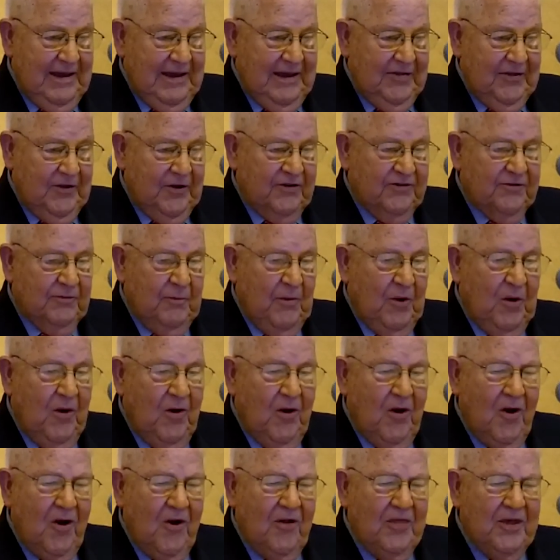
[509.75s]
And there's
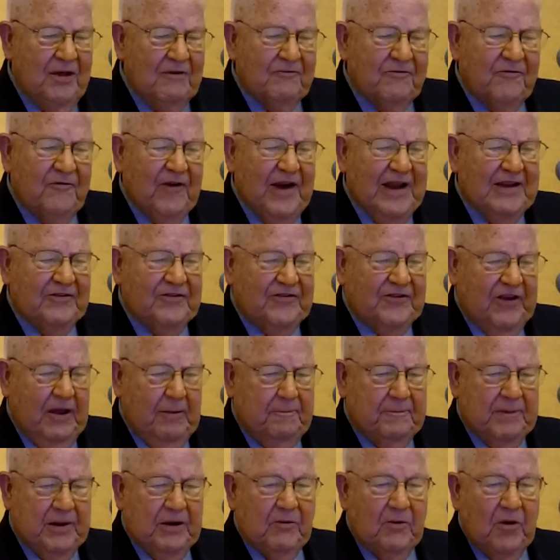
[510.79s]
more than
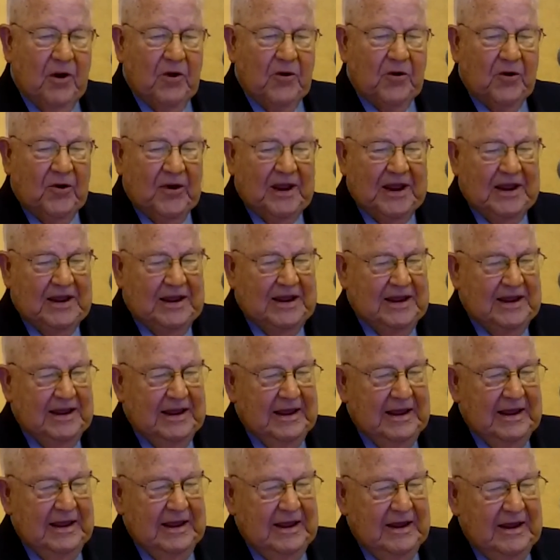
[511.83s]
friendship in Rotary,
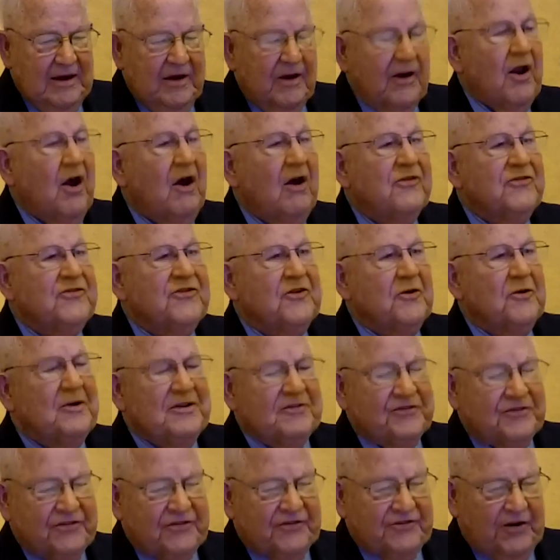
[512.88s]
and it also
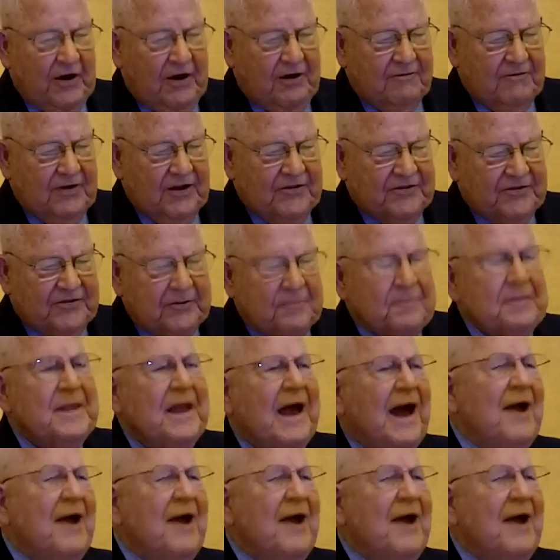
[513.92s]
is service.